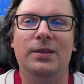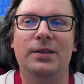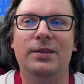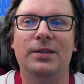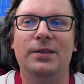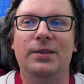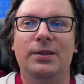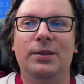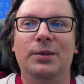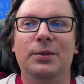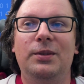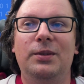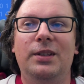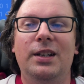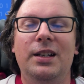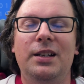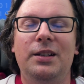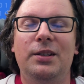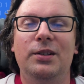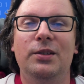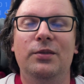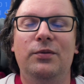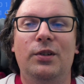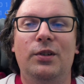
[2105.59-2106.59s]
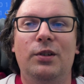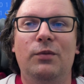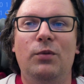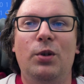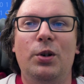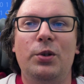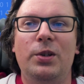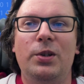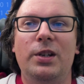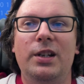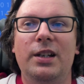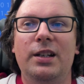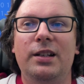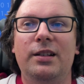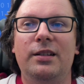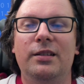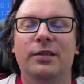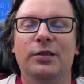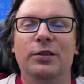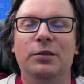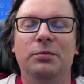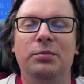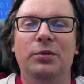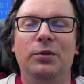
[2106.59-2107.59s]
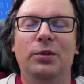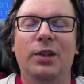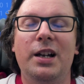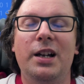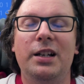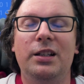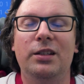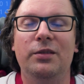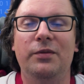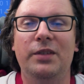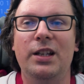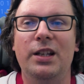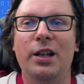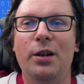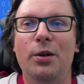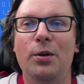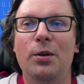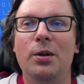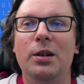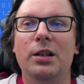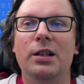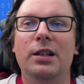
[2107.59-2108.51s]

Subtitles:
So thank you for watching. Hope you liked the video.